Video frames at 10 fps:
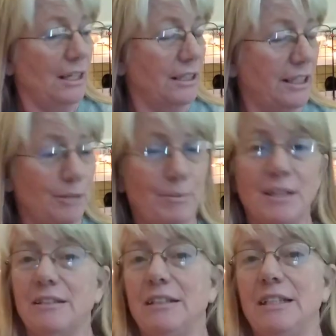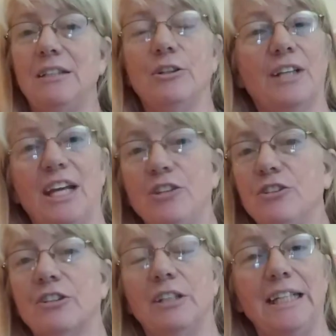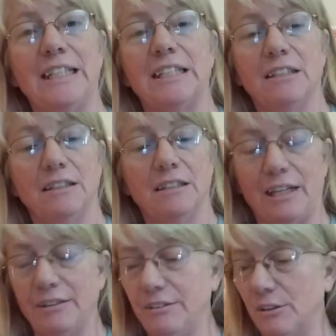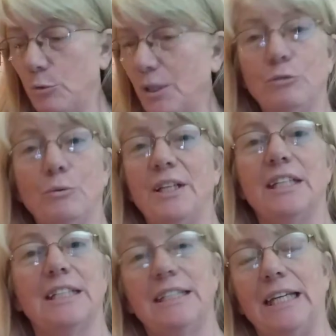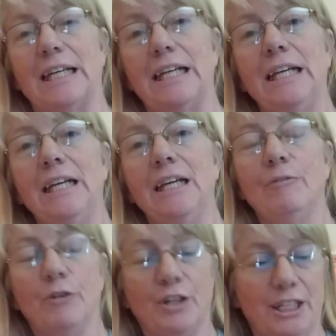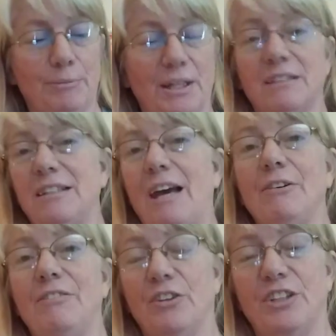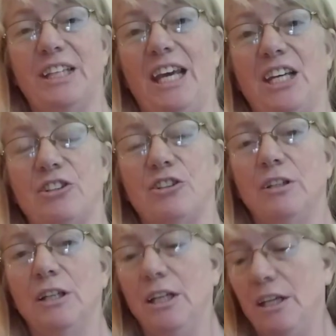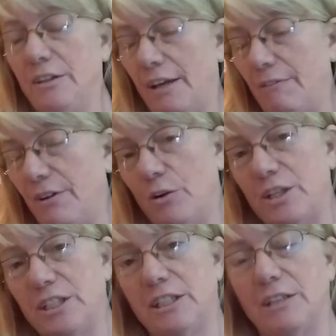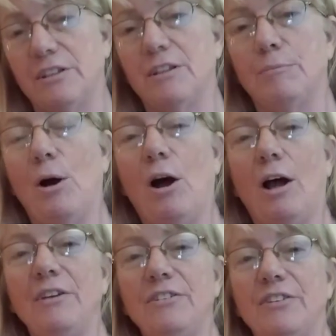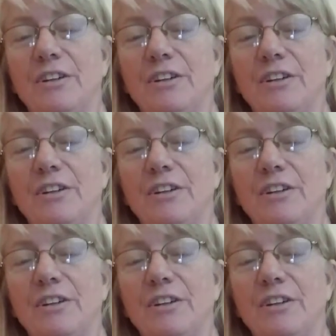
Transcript: Guinea pigs need their cages cleaned. That is the quickest way to get sick for a guinea pig, is to have a filthy cage. They have very sensitive paws.